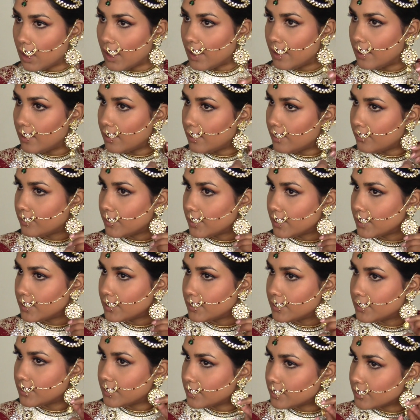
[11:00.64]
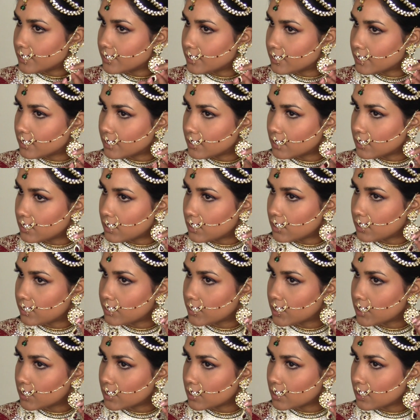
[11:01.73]
I love these. And I'm
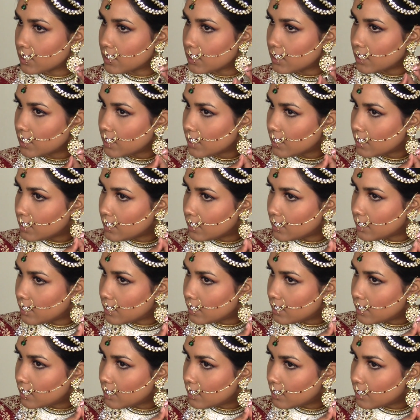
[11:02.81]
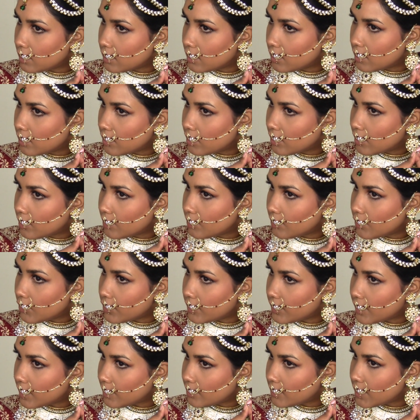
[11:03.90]
just gonna
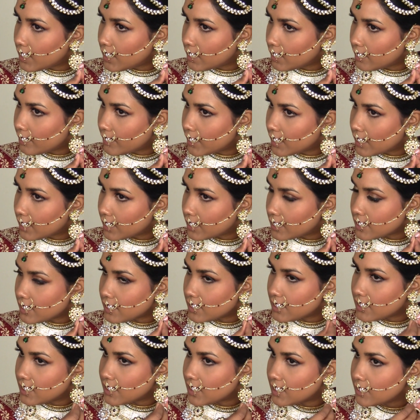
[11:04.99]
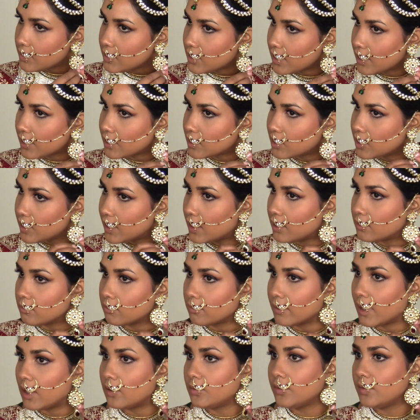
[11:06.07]
put them here because it seems like she had a
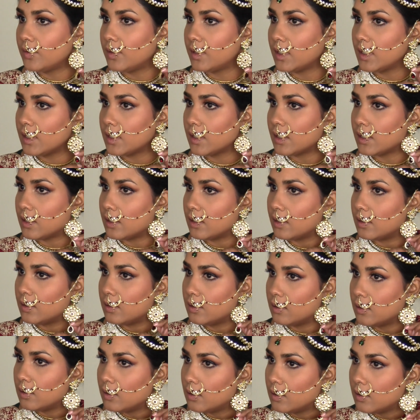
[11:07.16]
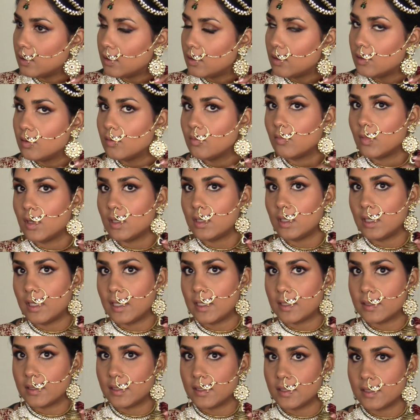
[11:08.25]
round thing and then one
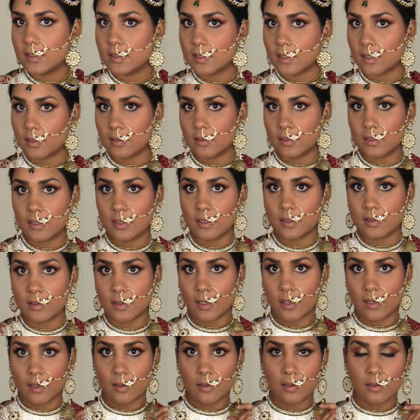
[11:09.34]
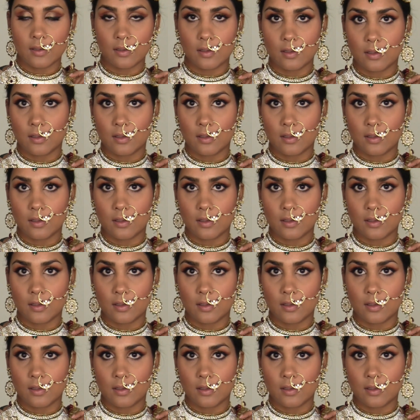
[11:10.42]
like these underneath there.